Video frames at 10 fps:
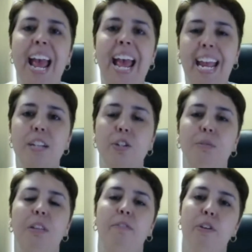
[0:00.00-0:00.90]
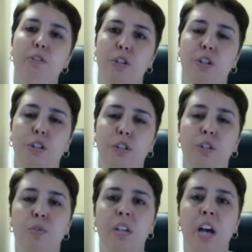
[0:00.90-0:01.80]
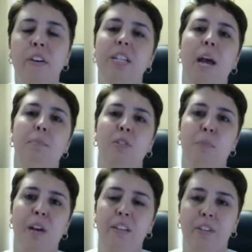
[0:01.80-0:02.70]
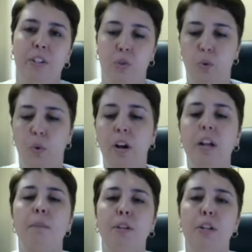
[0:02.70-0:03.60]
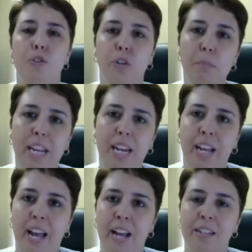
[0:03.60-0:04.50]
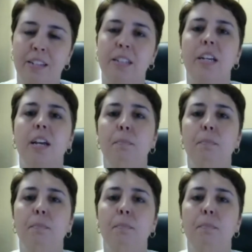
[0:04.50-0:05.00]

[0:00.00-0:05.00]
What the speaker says: and who in the future could lose other types of benefits or be discriminated against